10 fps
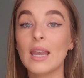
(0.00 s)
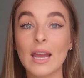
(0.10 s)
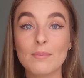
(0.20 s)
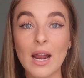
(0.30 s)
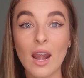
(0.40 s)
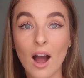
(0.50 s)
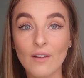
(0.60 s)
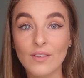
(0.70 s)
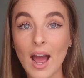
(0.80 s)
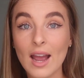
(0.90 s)
like my
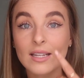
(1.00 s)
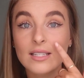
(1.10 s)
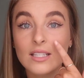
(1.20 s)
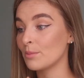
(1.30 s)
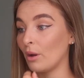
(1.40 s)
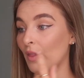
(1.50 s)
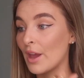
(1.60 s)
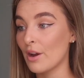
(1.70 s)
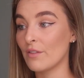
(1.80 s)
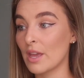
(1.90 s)
laugh lines, well,
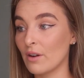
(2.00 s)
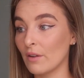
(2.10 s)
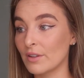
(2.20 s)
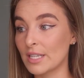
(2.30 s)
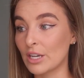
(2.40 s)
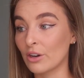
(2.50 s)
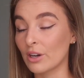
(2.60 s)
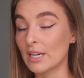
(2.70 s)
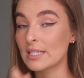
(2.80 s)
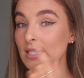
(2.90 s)
they've obviously
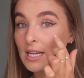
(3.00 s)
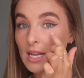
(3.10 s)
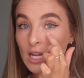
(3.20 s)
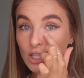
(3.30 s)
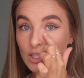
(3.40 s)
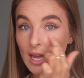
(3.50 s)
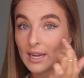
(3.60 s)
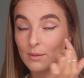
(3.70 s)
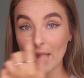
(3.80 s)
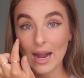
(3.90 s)
creased. Just
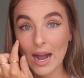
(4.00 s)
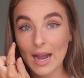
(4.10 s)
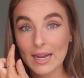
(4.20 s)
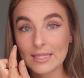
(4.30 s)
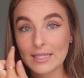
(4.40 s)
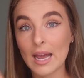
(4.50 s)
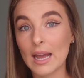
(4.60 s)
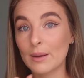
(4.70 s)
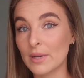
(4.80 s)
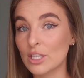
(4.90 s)
under my eyes,
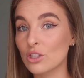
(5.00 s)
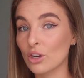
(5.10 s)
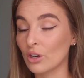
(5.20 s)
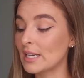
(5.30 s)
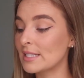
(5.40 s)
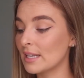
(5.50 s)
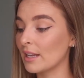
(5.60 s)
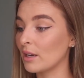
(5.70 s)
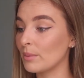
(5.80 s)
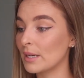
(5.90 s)
it's creased a
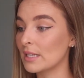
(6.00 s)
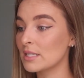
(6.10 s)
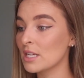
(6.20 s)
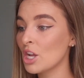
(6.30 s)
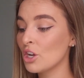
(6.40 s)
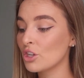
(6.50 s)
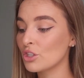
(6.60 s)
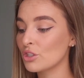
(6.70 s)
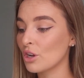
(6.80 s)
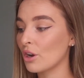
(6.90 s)
little bit.
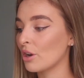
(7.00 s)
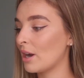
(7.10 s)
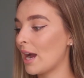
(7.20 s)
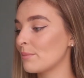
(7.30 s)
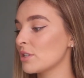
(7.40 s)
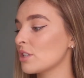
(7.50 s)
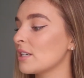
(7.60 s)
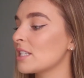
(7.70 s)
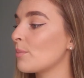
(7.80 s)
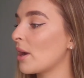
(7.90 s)
So I'm just
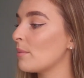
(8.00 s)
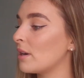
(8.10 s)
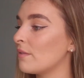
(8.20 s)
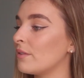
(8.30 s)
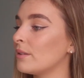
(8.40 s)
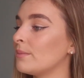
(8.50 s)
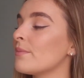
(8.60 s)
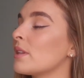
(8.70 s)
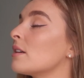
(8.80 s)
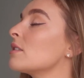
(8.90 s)
gonna spray a bit of
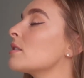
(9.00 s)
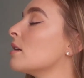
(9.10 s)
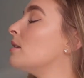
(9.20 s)
this.